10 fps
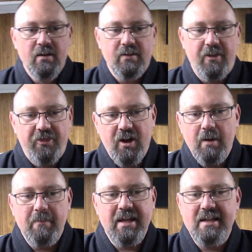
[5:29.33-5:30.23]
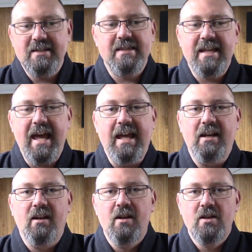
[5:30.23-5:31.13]
The thumb is the gate.
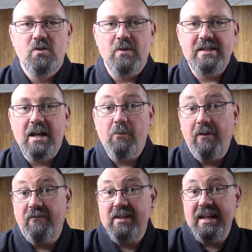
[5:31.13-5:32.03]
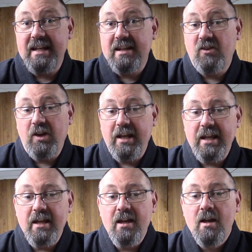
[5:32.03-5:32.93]
So once again, we have
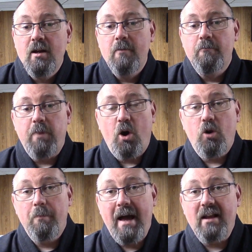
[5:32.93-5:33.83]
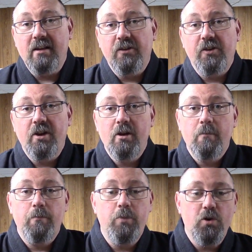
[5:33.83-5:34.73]
DDCD, borrowed balance,
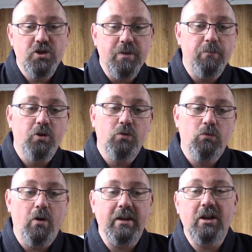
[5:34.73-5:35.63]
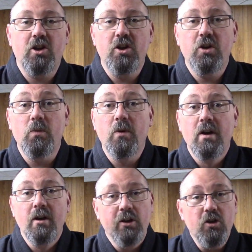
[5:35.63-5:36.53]
push and pull, rowing the canoe,
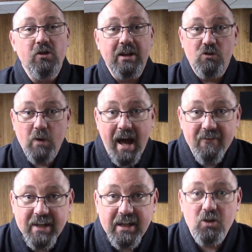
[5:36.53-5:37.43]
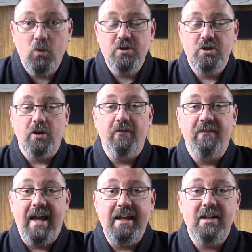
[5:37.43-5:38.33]
using gravity towards your
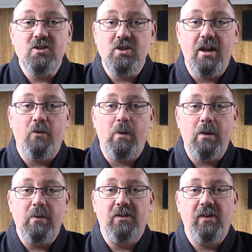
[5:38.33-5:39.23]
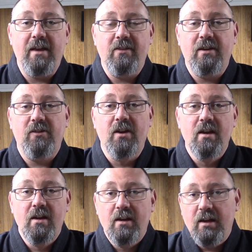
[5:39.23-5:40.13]
advantage. Another way we say this
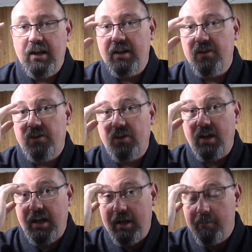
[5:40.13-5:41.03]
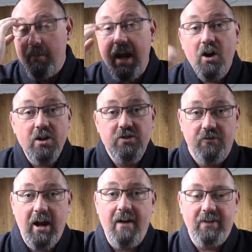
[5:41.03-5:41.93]
is marriage
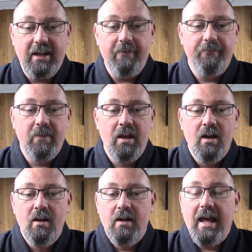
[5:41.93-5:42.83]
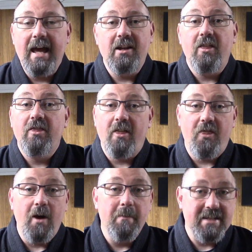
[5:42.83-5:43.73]
of gravity, and the
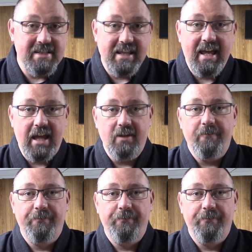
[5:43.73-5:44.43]
thumb is the gate.